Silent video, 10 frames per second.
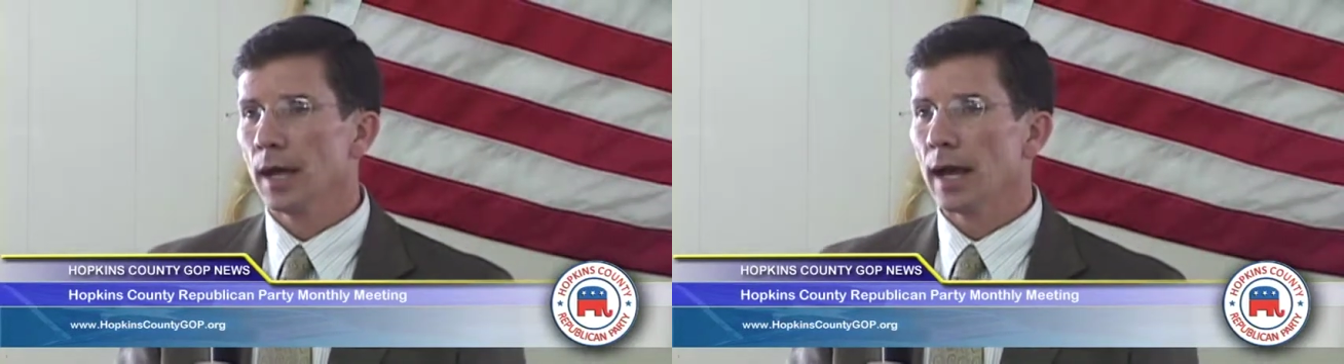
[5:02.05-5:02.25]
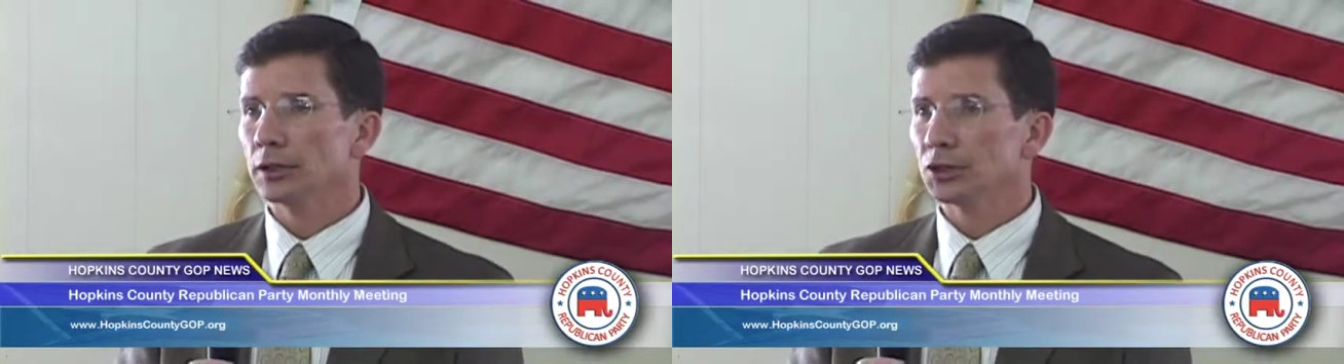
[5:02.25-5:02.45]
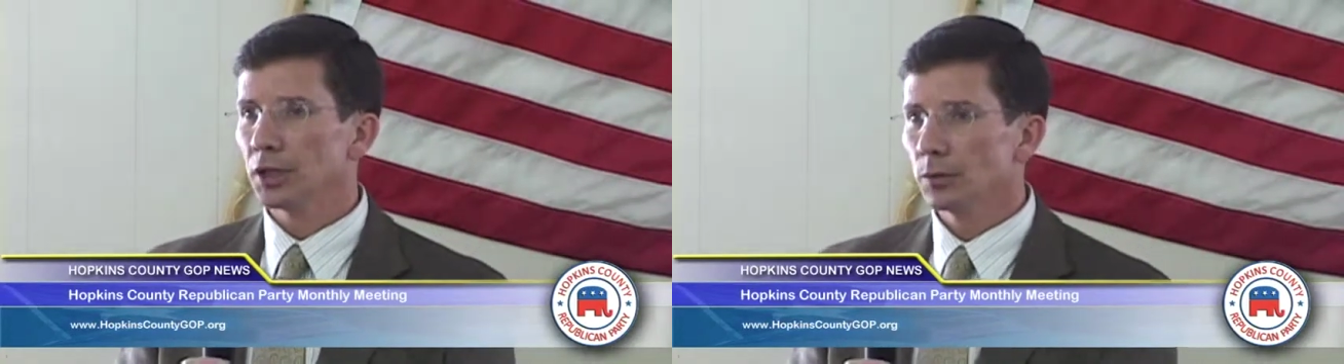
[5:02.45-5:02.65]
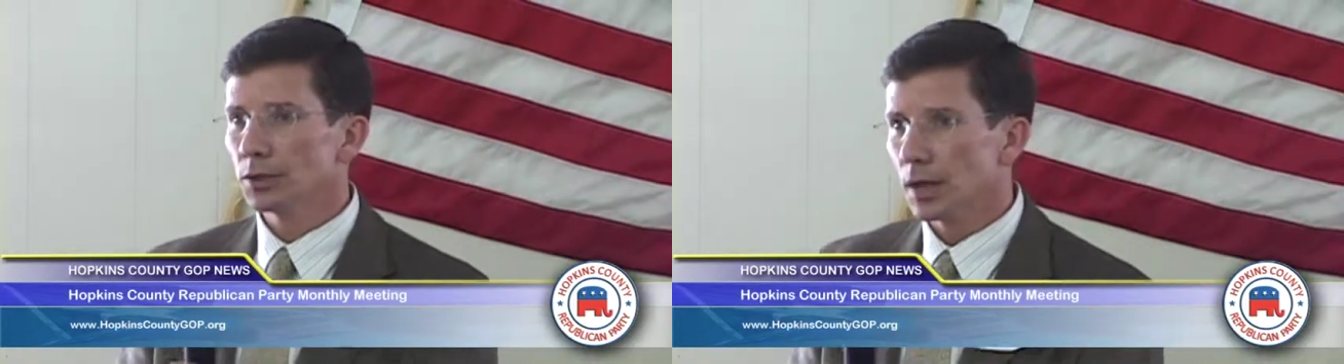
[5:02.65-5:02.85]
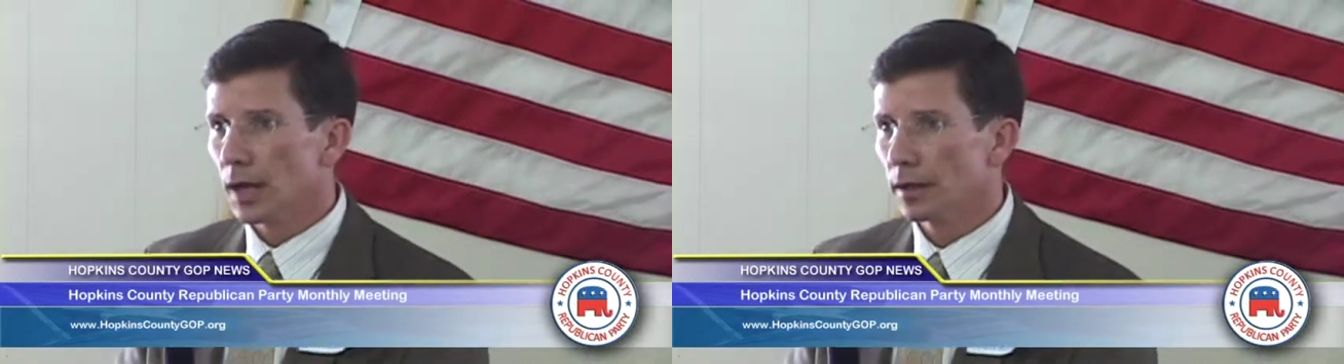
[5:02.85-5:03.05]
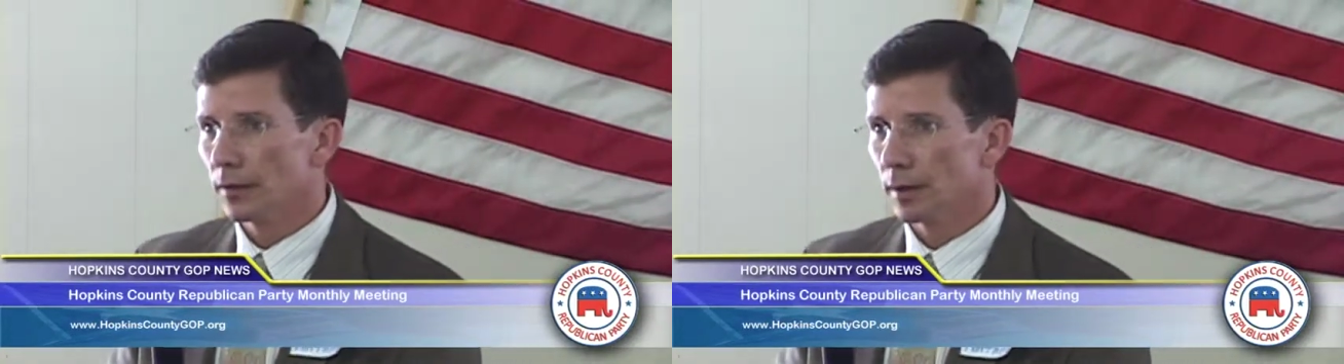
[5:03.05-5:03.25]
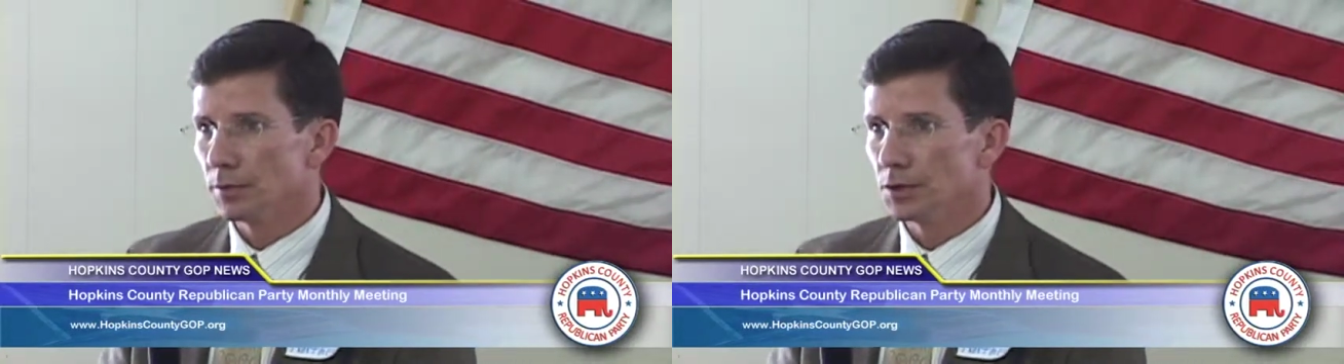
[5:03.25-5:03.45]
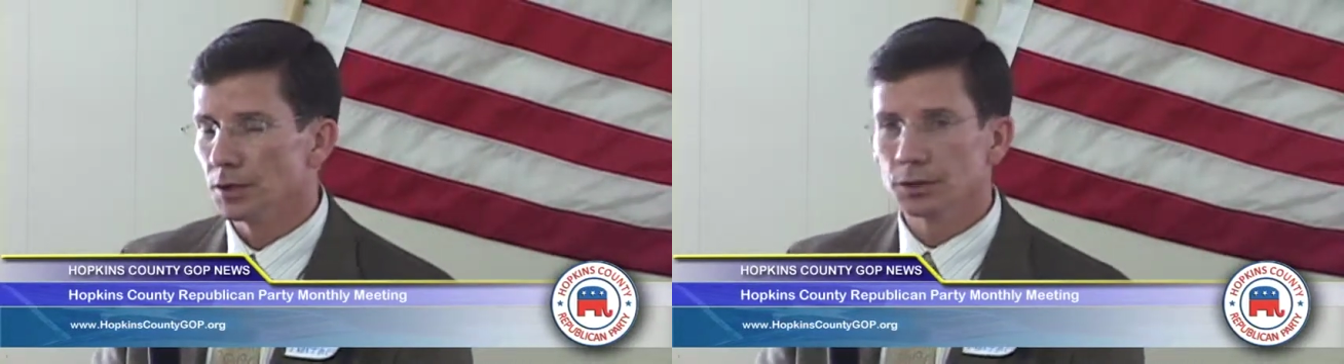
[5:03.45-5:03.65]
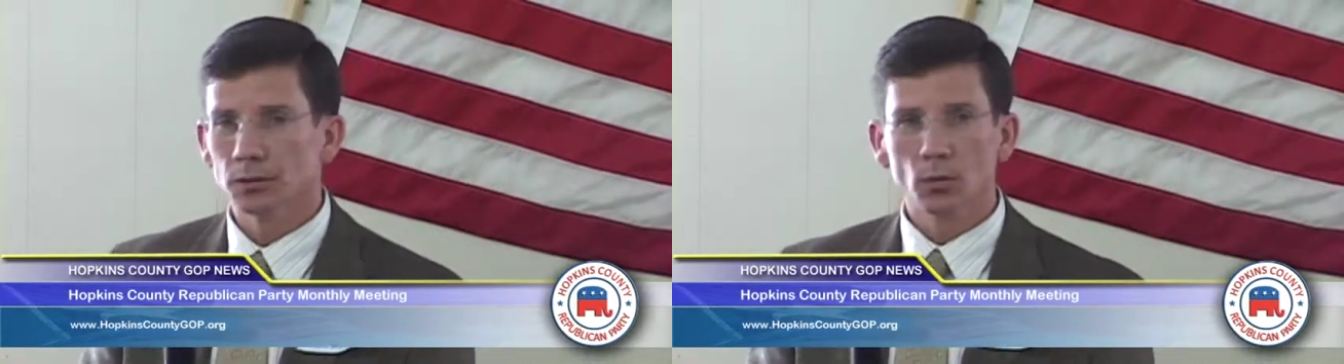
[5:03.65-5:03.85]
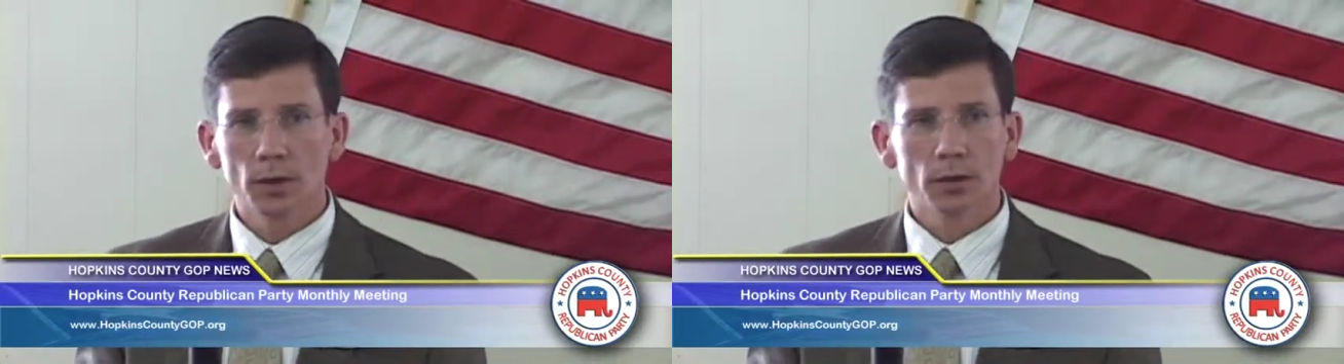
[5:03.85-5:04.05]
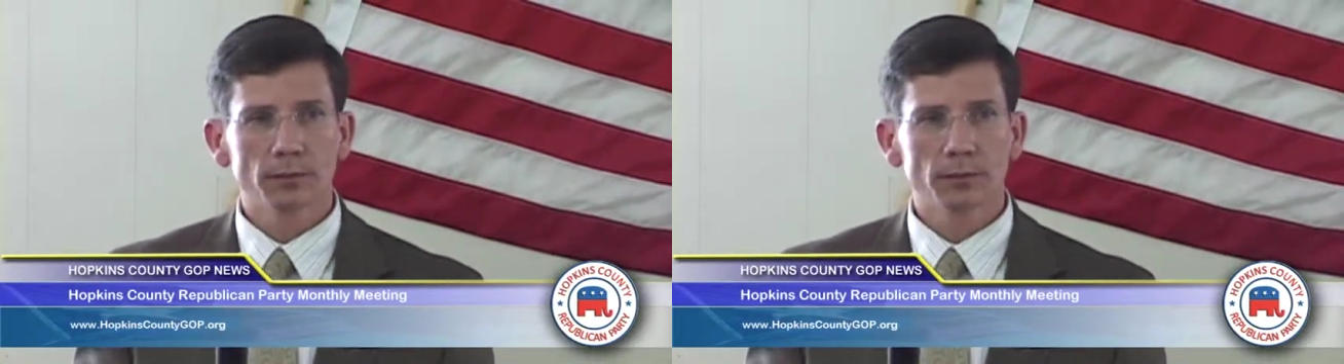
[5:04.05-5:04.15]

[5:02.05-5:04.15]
And she resigned that position. Well,